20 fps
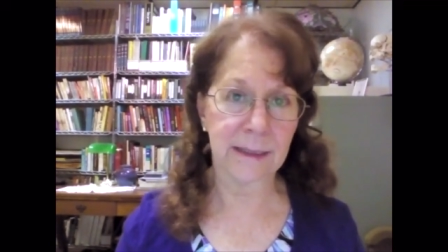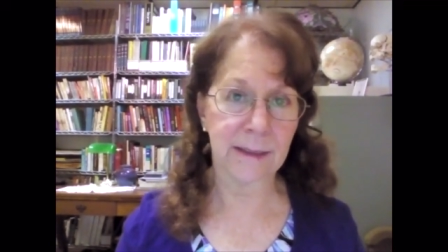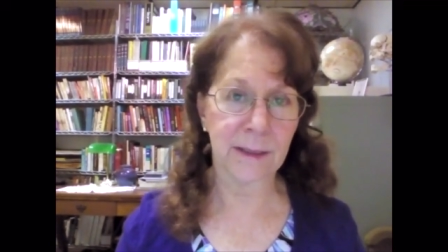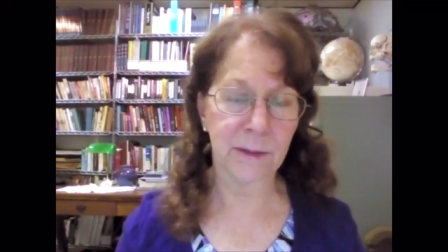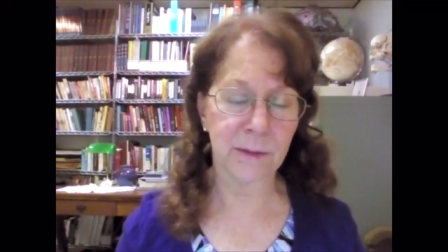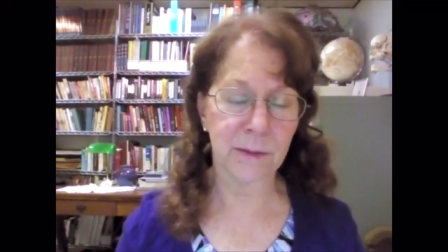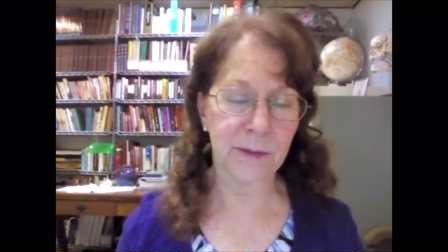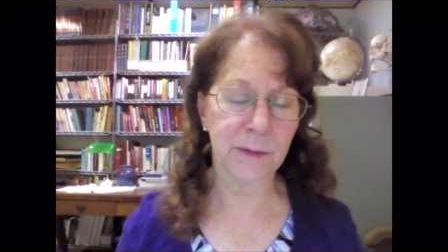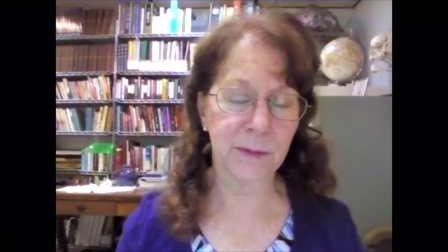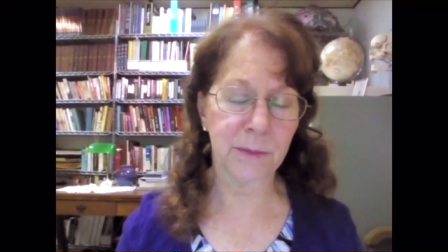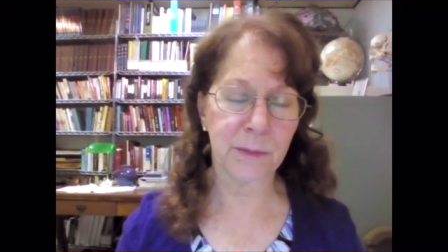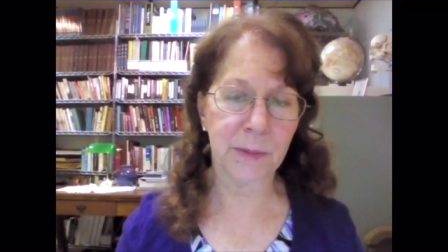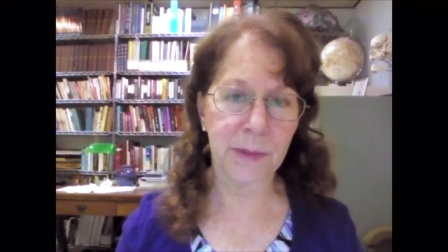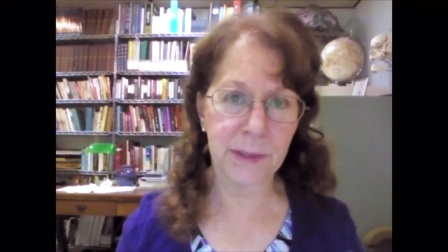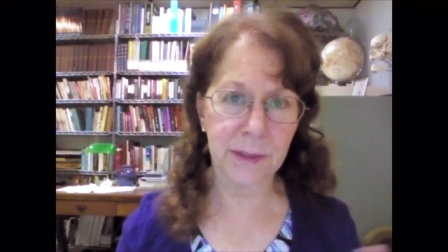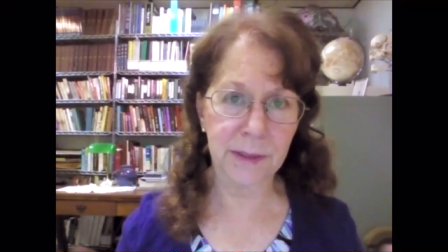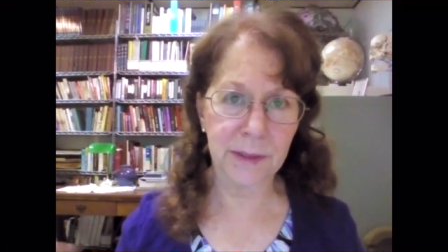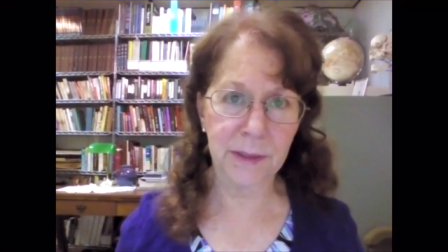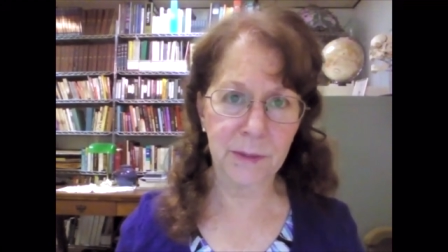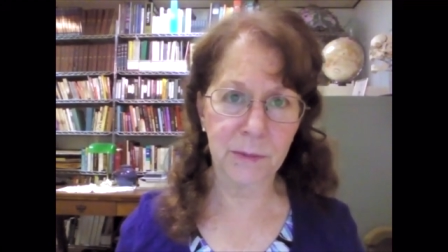There was a
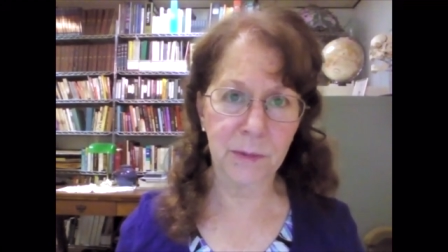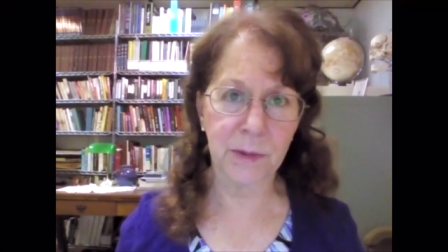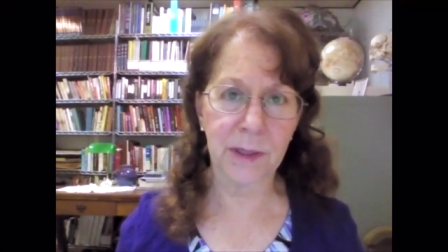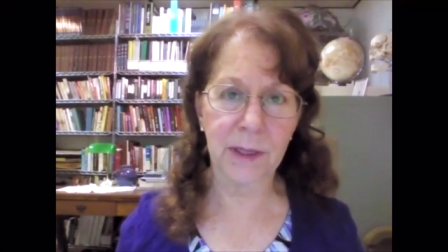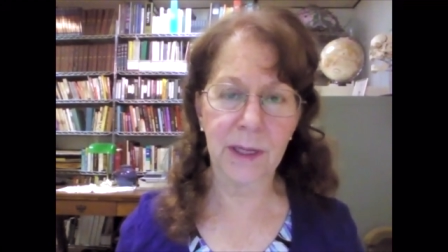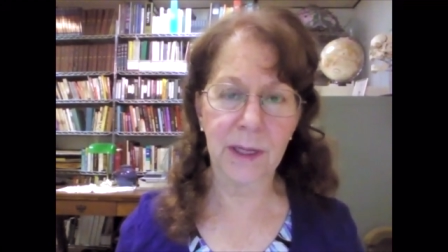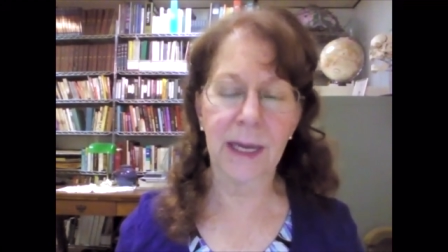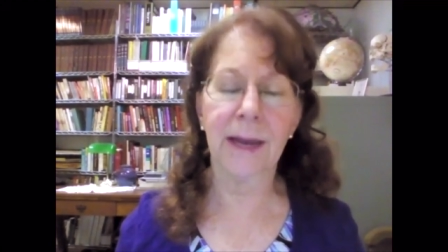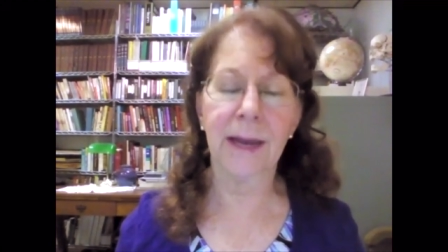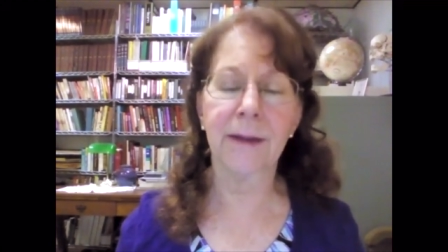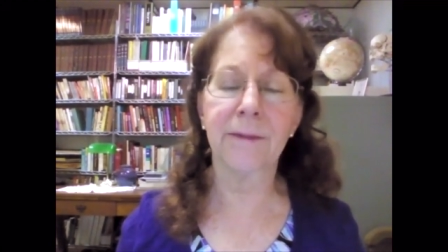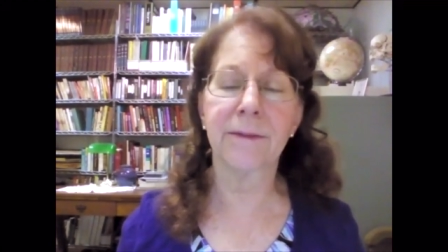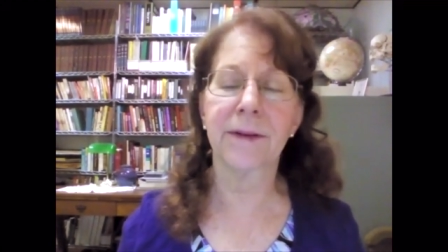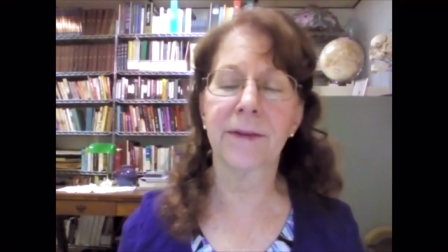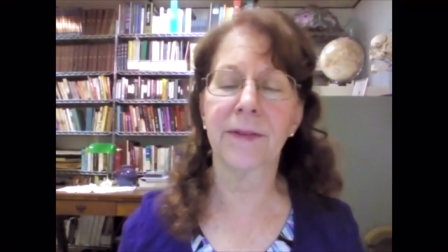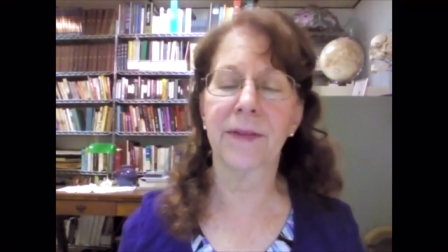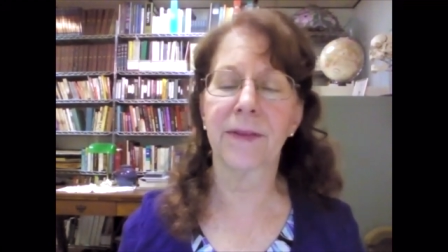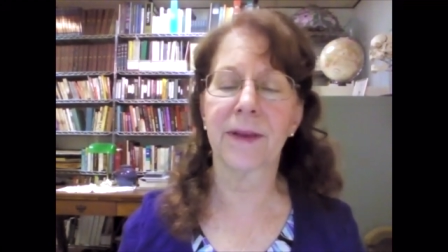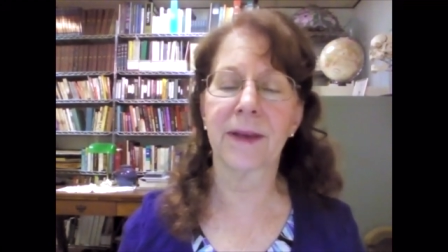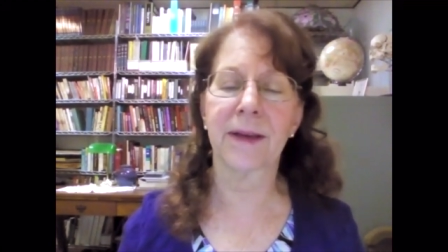period where
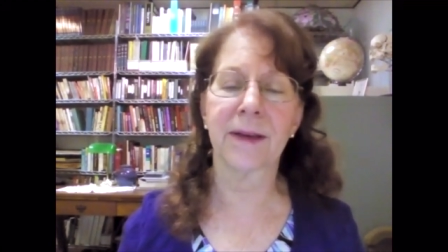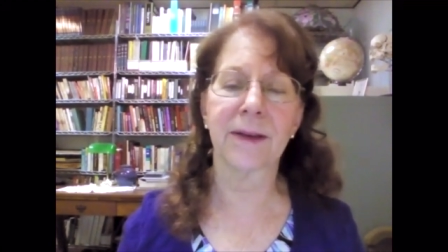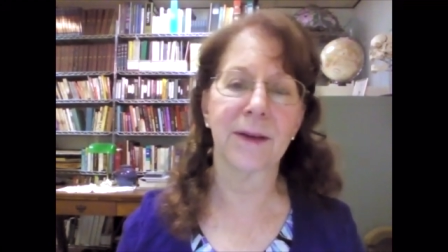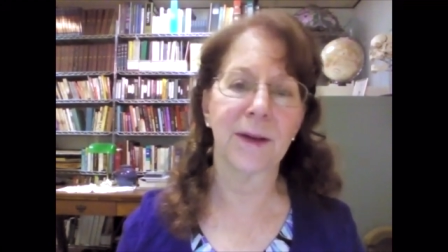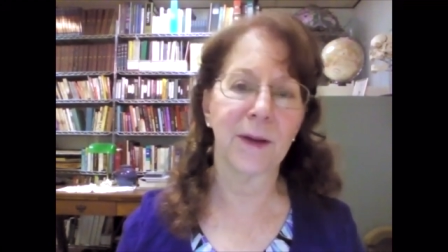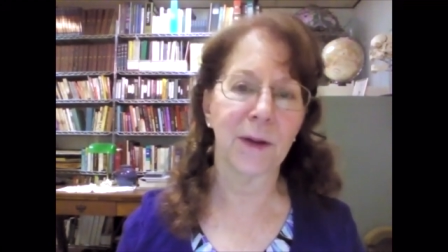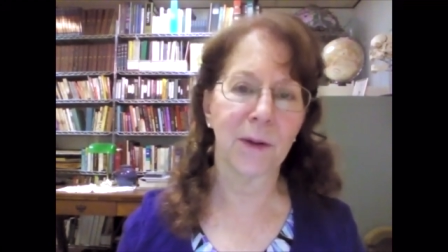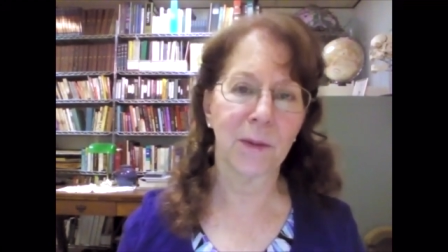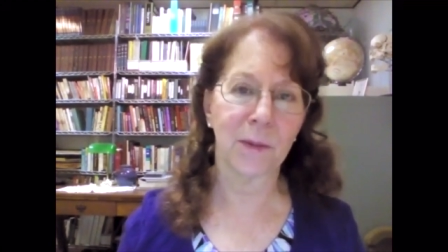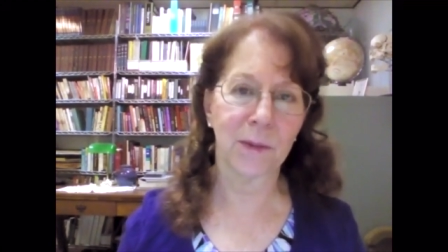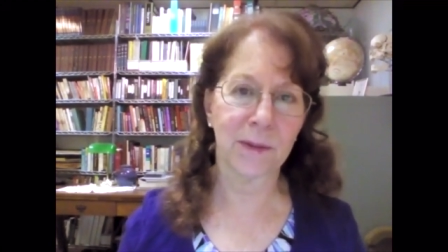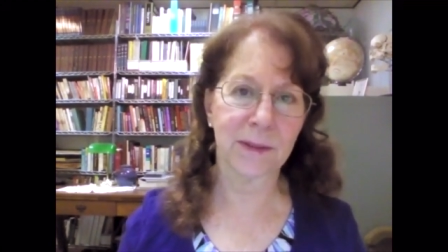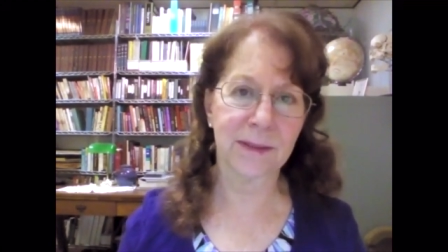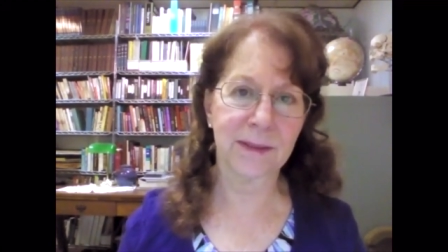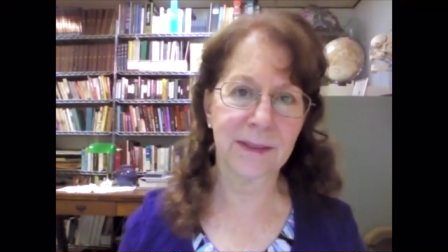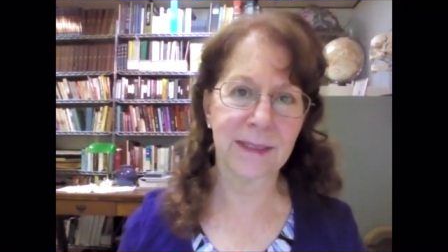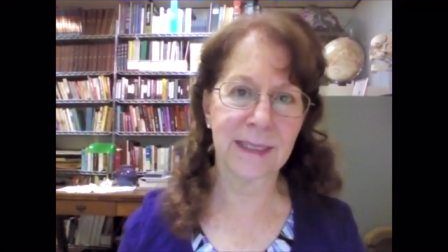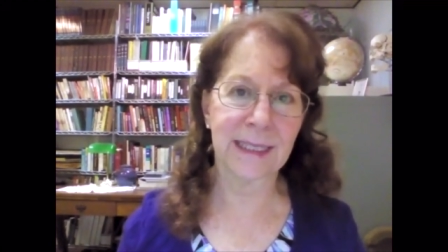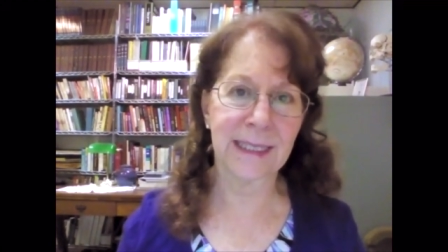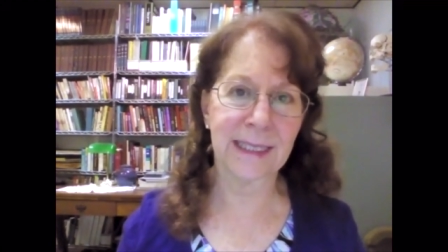everything
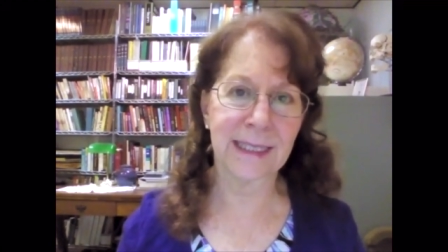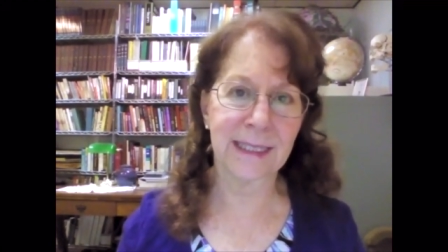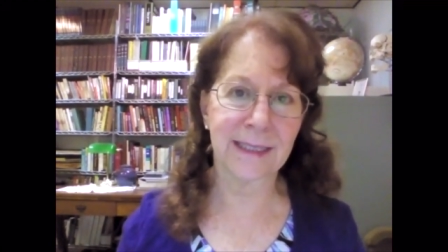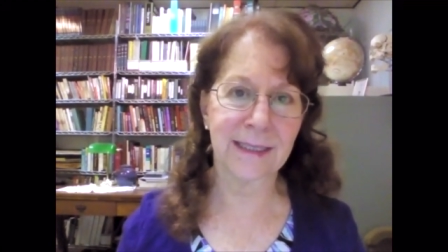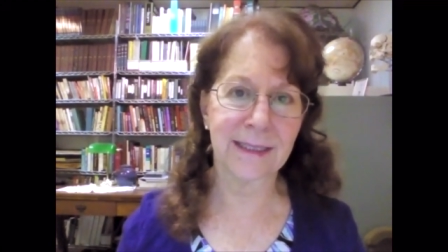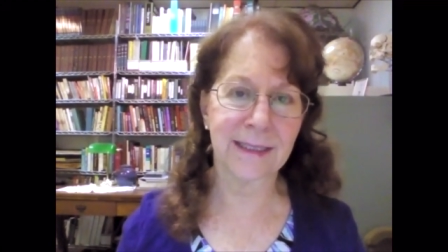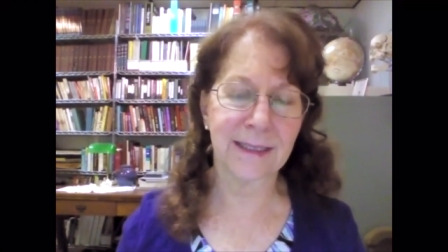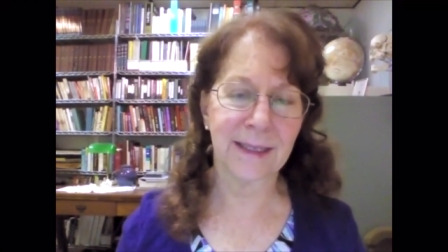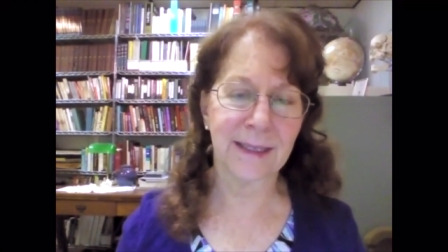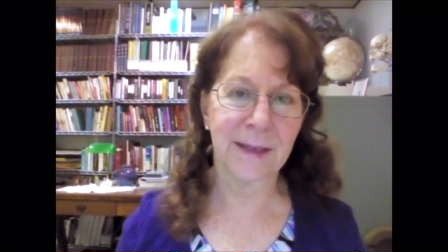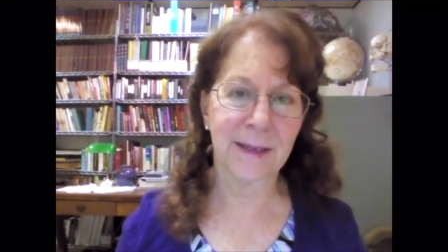was needed